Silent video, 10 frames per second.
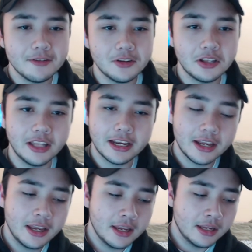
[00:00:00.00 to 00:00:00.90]
You like,
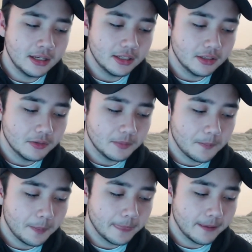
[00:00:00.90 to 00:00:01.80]

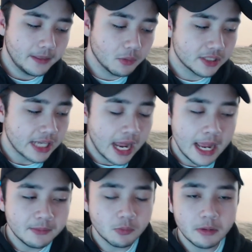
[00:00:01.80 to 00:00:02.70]
there was
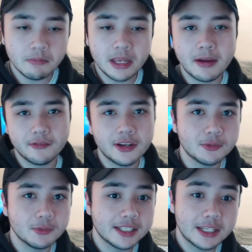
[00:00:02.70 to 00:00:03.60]
times when me and my friends
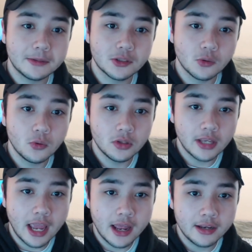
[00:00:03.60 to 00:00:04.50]
would skip school
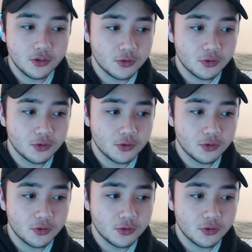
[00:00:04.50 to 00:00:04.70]
and